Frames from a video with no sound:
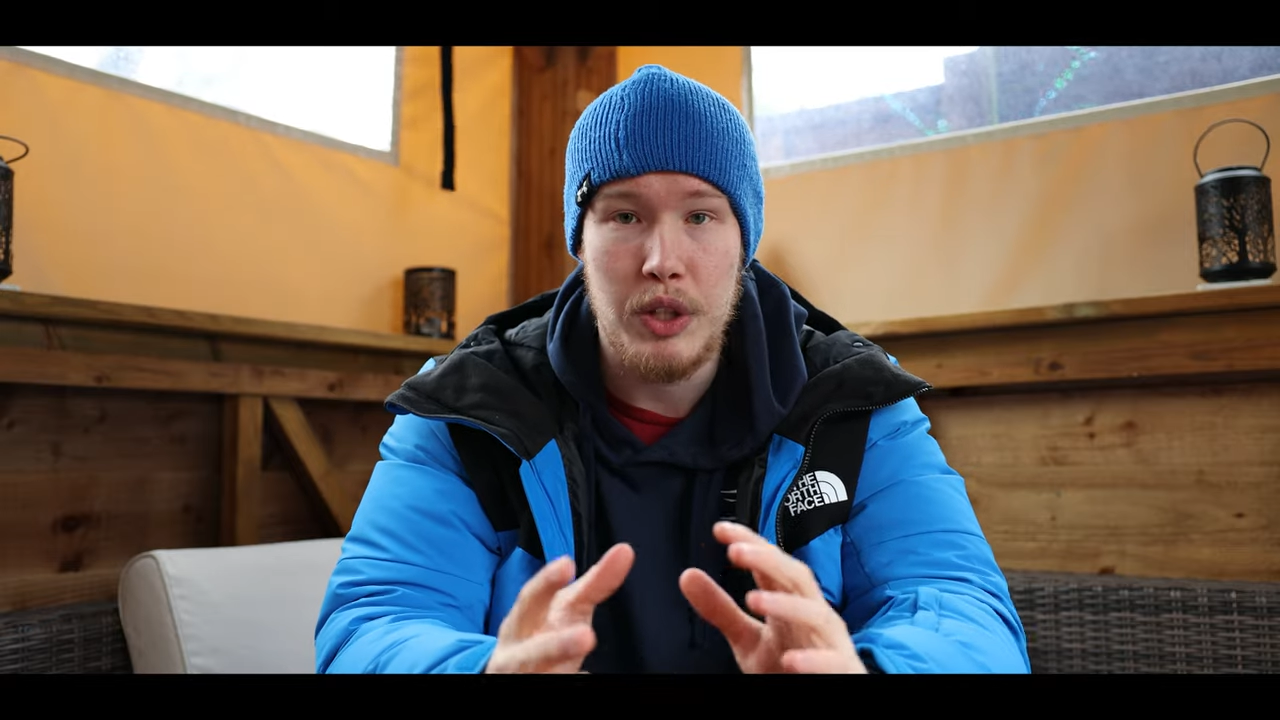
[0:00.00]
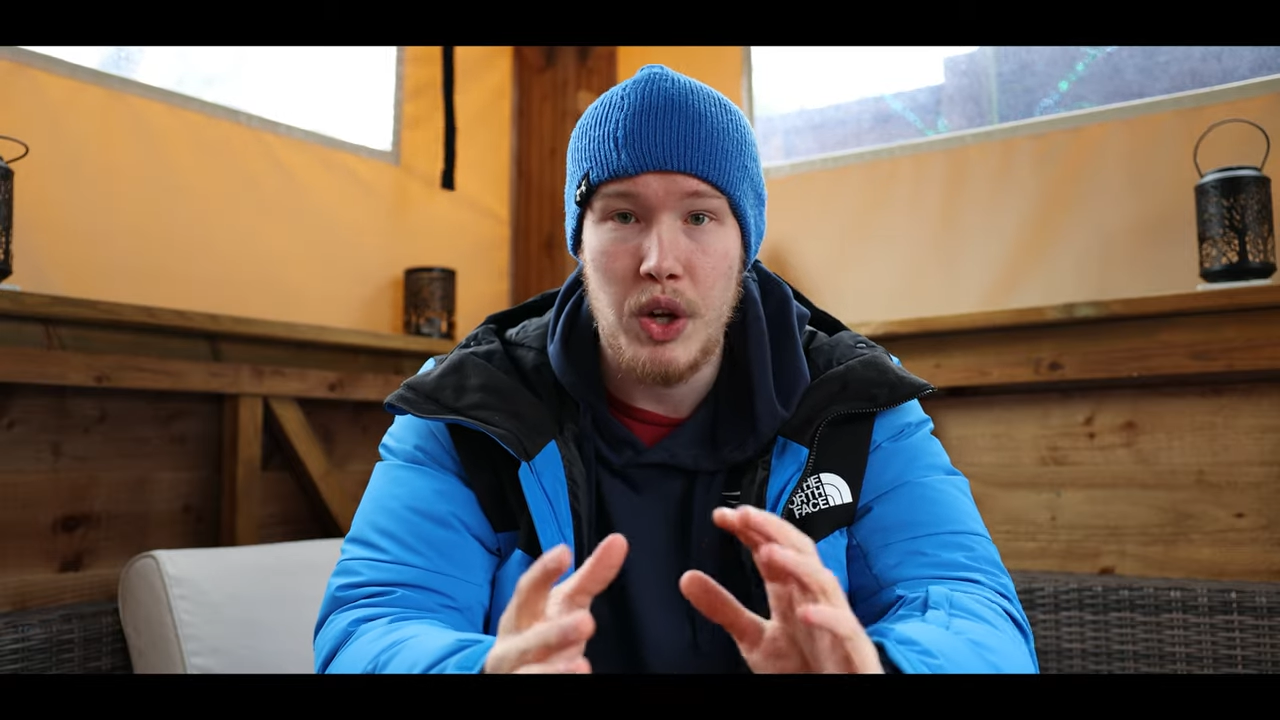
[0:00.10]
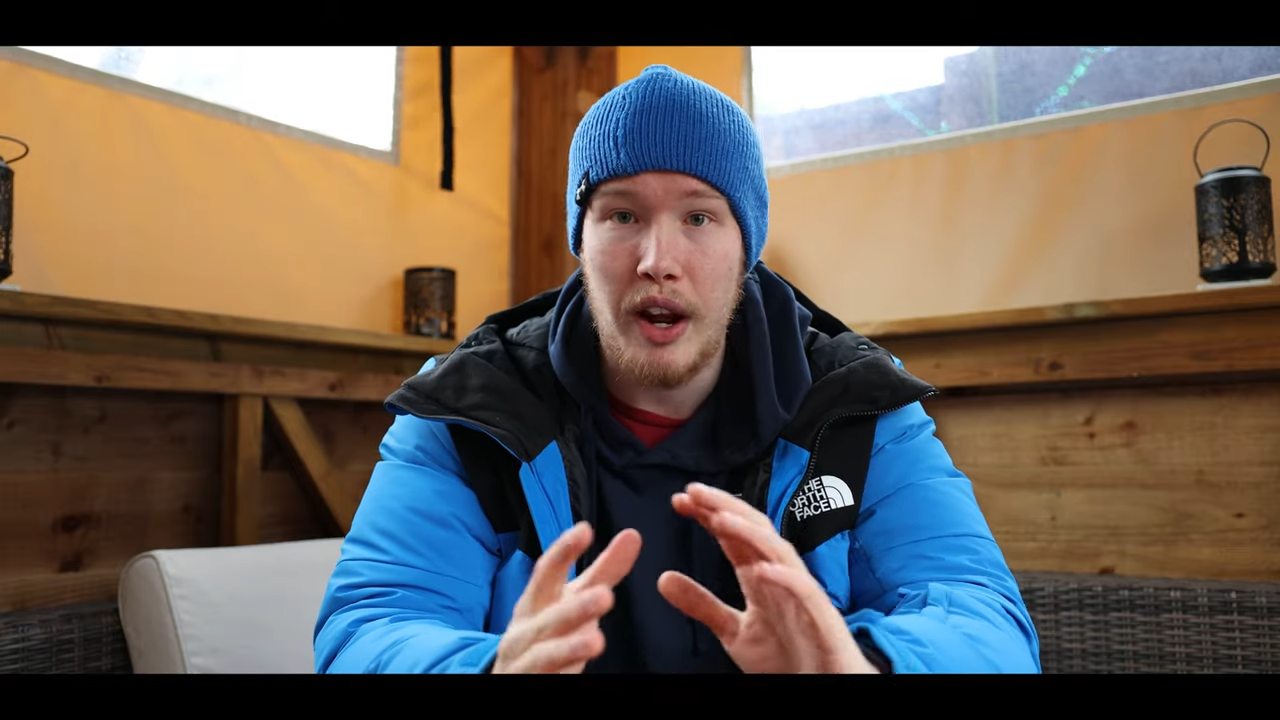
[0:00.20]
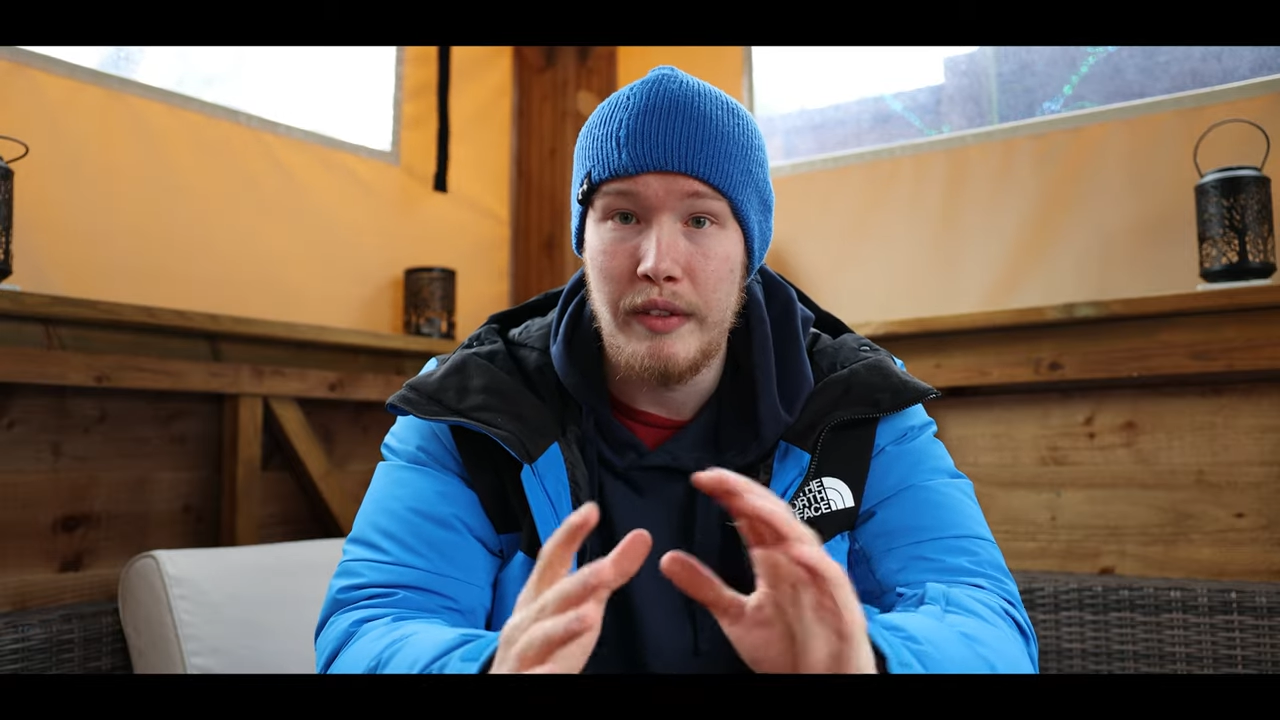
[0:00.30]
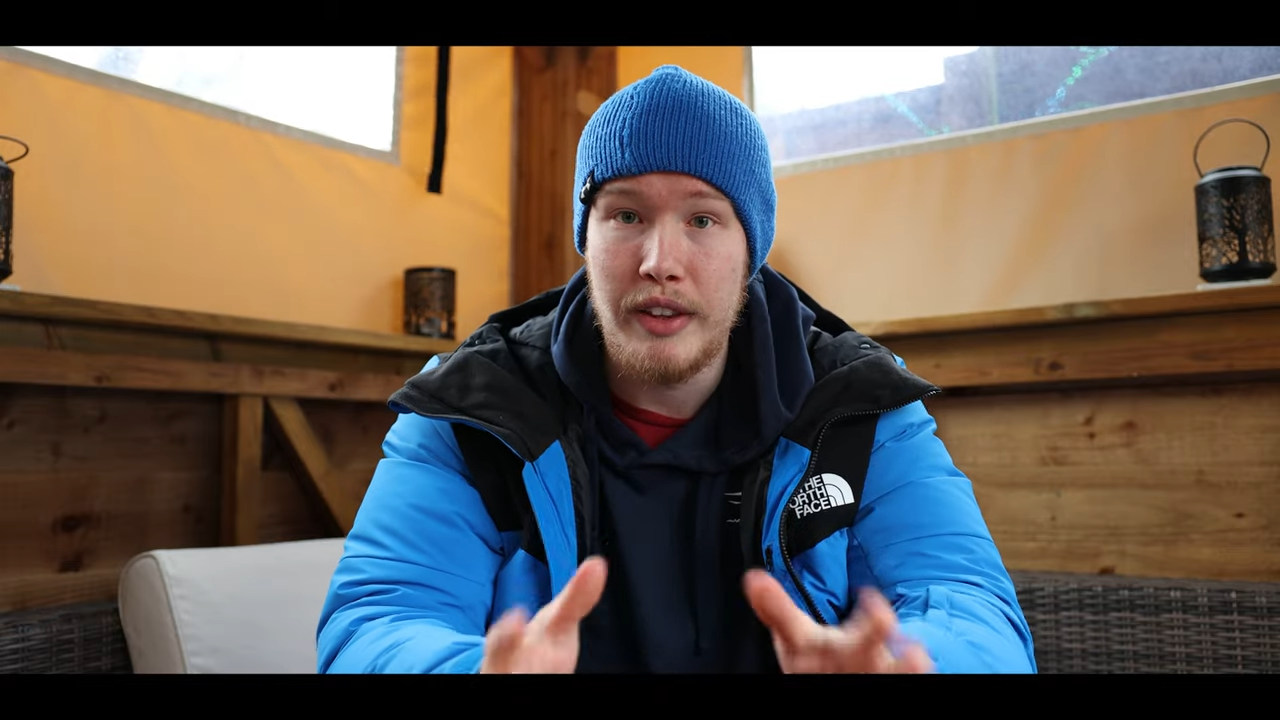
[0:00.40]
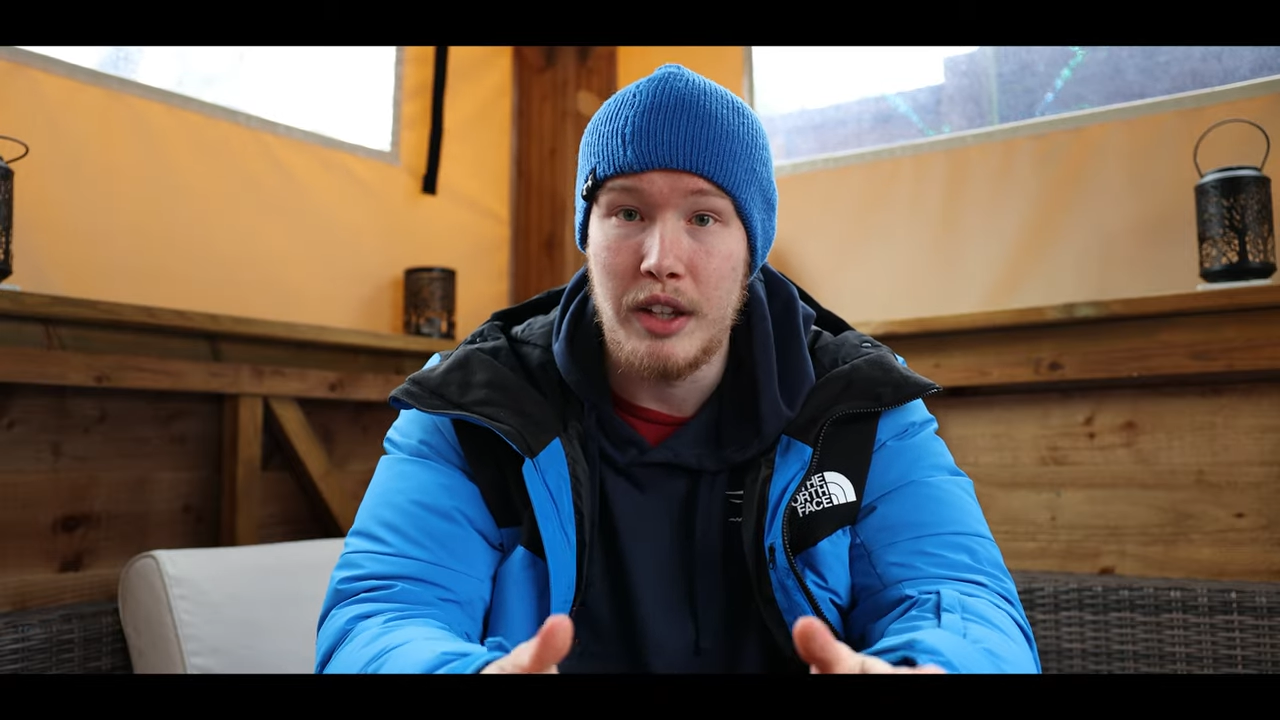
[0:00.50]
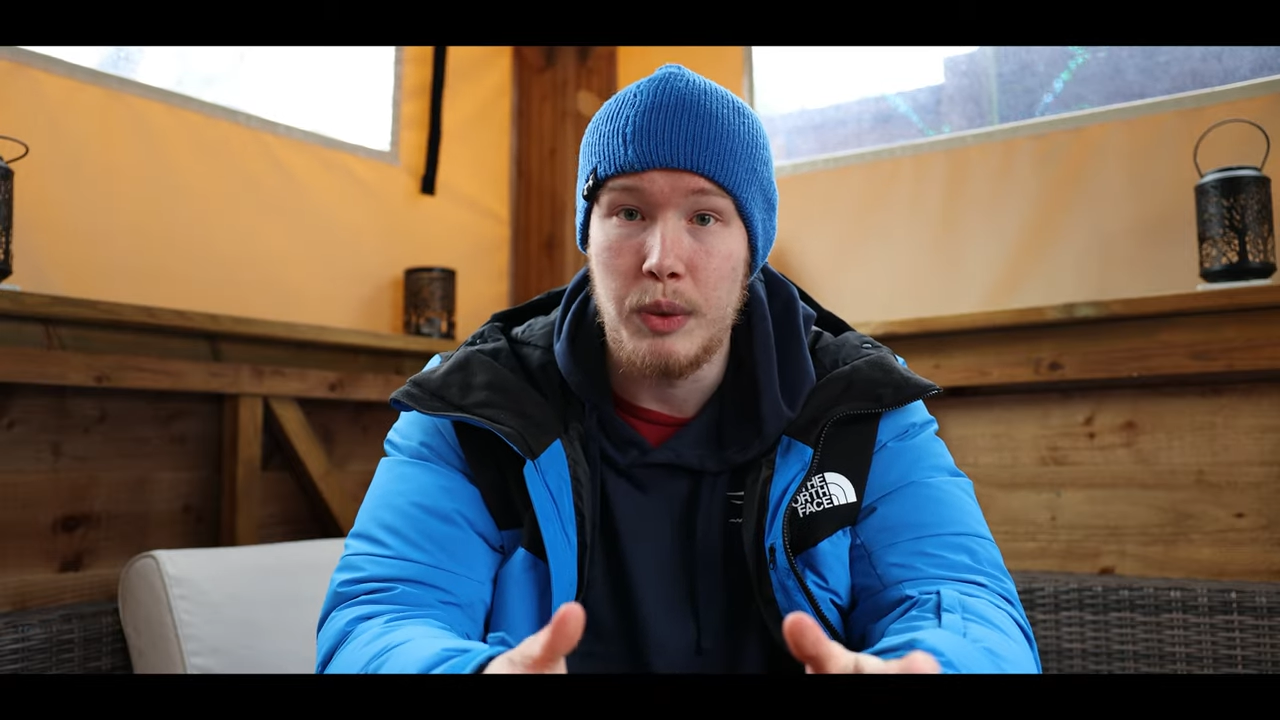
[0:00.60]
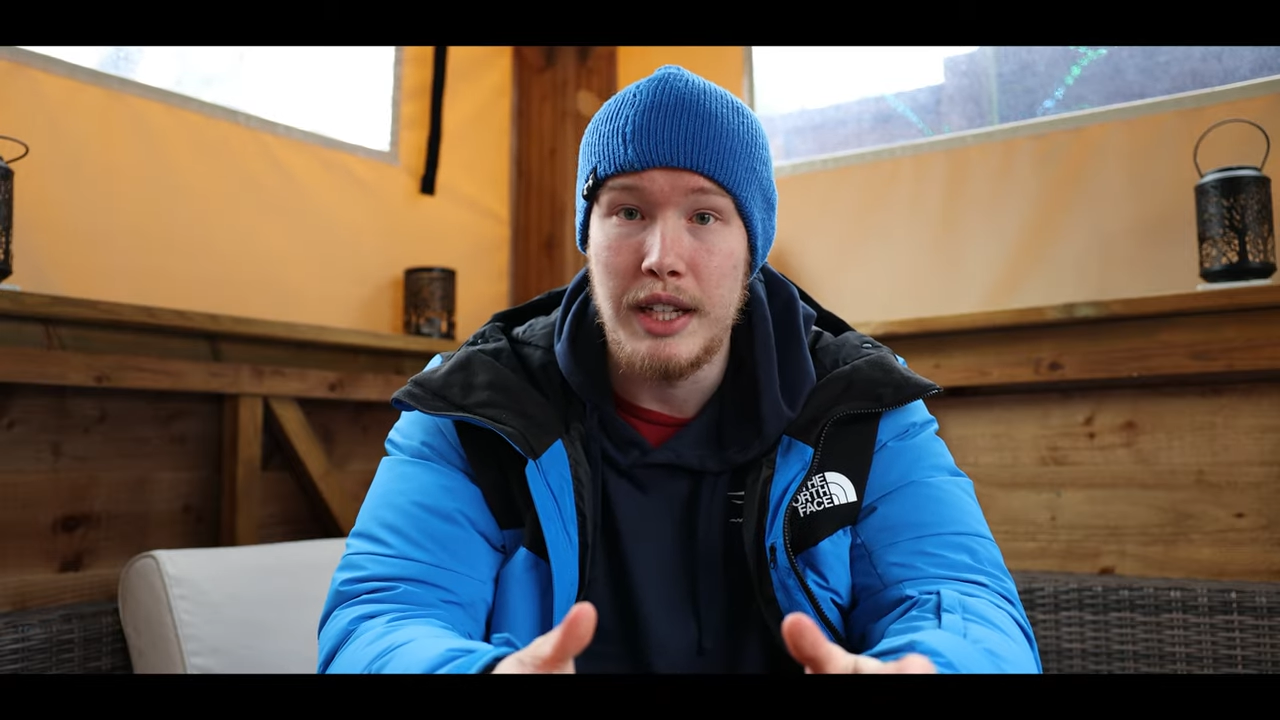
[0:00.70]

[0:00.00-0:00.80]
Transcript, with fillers: shot everything that